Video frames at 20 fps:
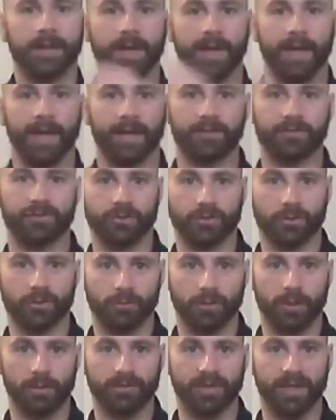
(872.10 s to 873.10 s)
external
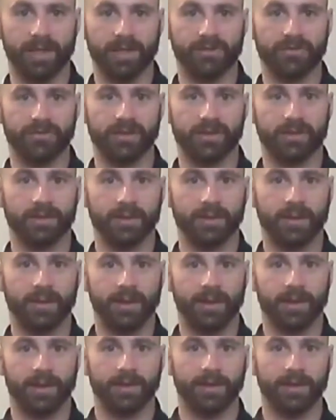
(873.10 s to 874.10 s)
rotation
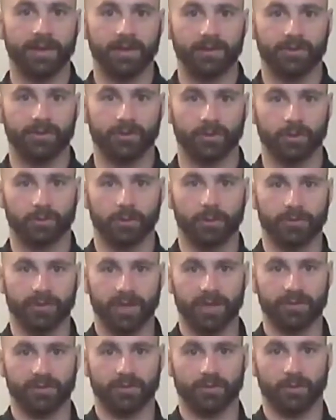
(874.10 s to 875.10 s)
and internal
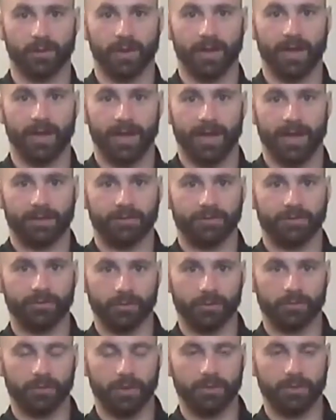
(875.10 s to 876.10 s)
rotation, or
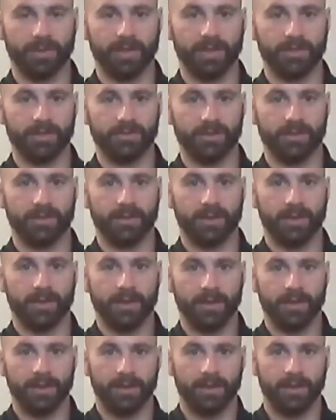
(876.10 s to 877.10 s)
external rotation,
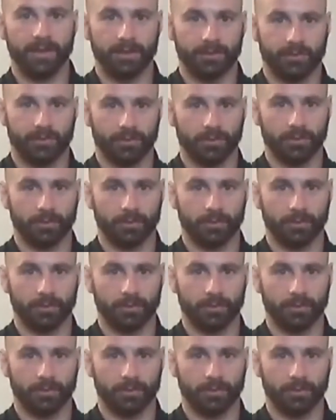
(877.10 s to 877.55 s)
internal